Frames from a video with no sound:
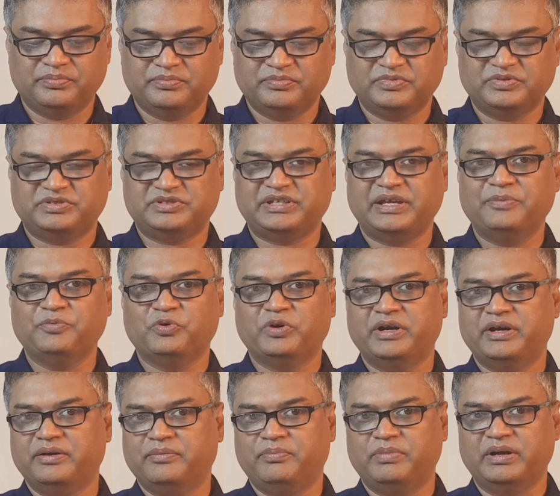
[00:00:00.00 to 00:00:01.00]
Same
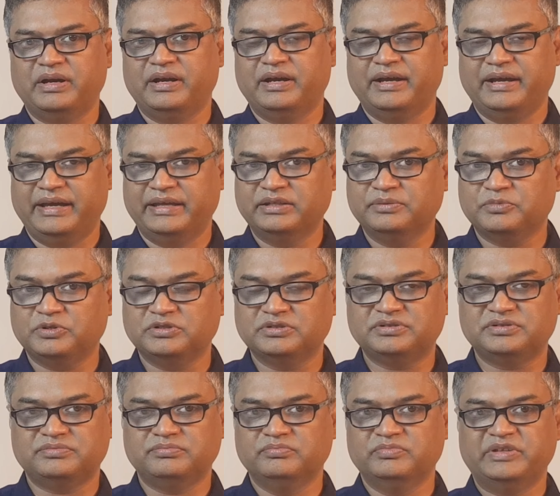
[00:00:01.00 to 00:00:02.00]
way
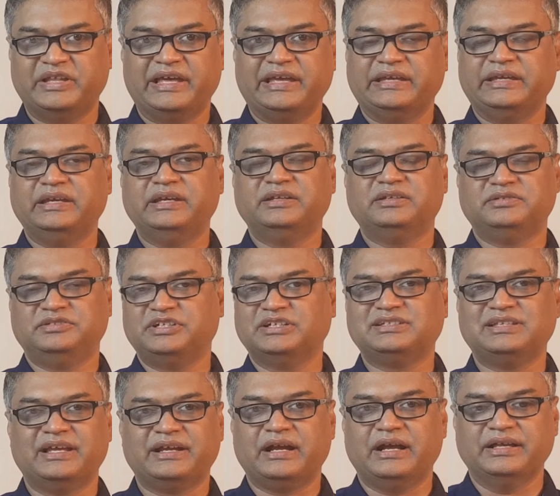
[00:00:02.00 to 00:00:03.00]
animals, they eat
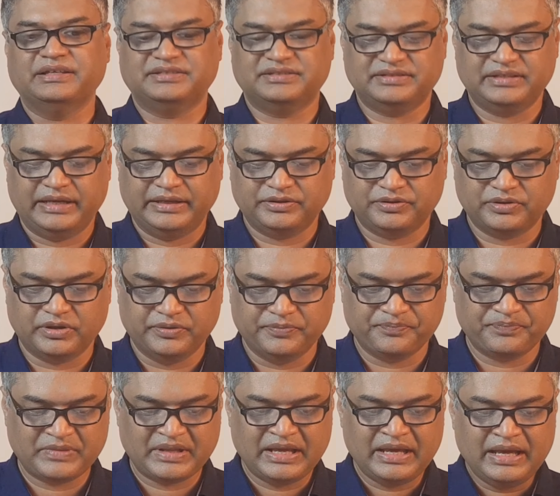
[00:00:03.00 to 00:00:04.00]
just like us and grow.
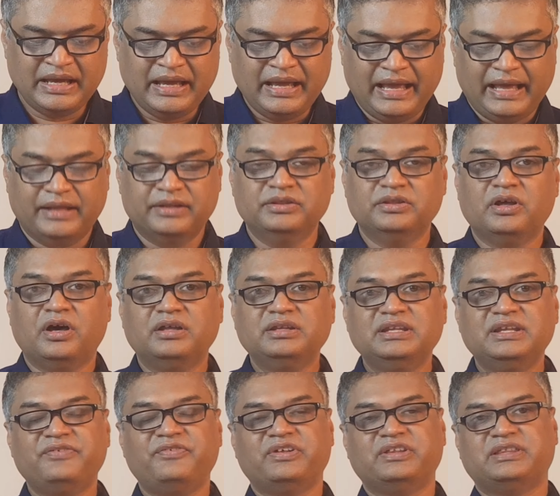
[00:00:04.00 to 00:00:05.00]
And
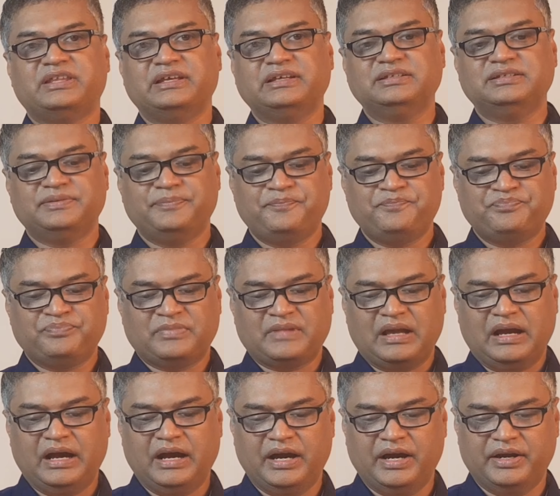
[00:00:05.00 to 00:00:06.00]
non-living things
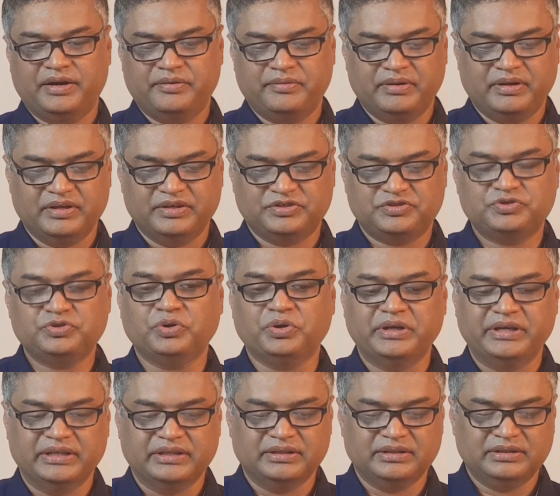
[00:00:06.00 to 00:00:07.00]
are
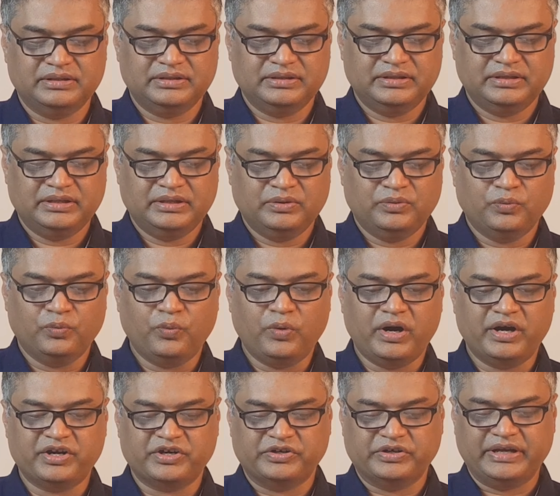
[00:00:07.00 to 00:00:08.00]
soil,
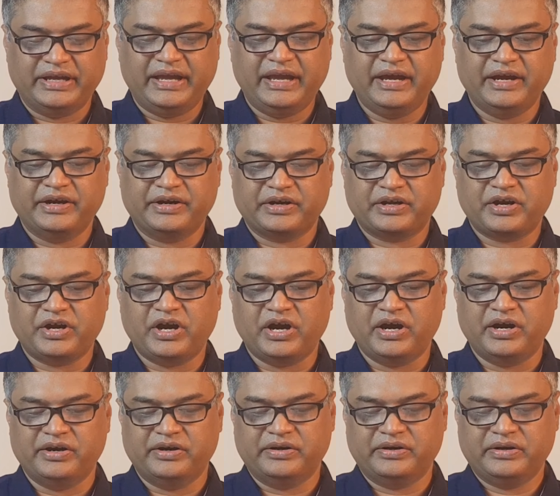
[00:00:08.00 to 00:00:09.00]
water, air,
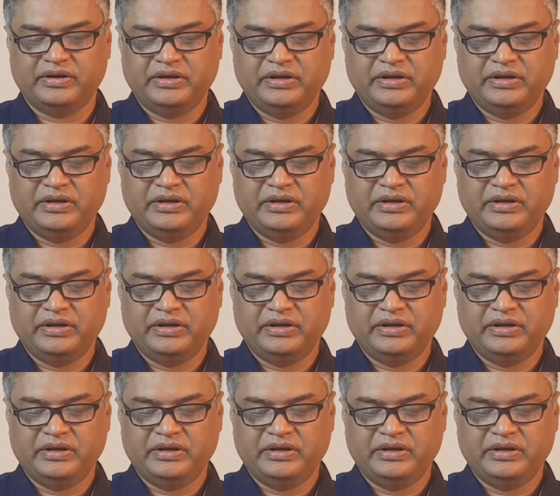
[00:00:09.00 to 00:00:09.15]
car,